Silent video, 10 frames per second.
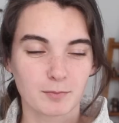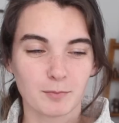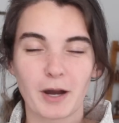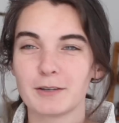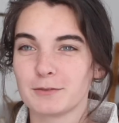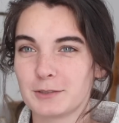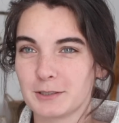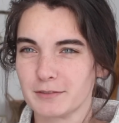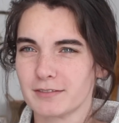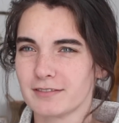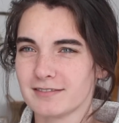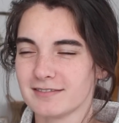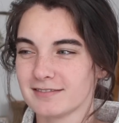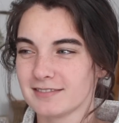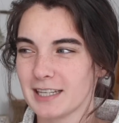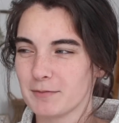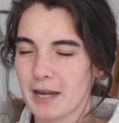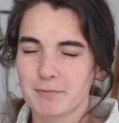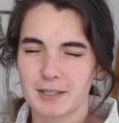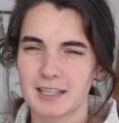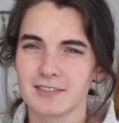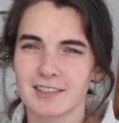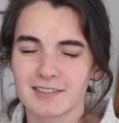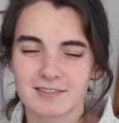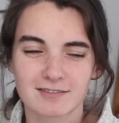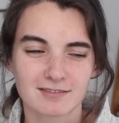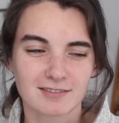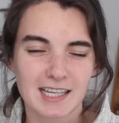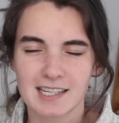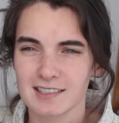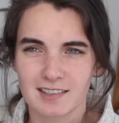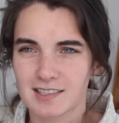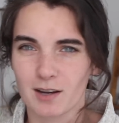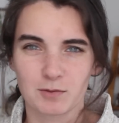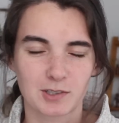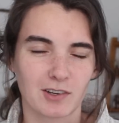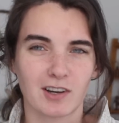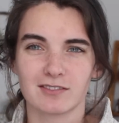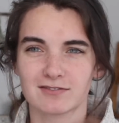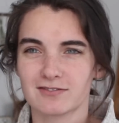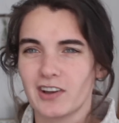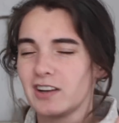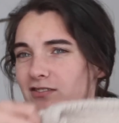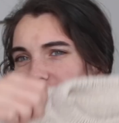mindful of him napping even though he has a sound machine on. But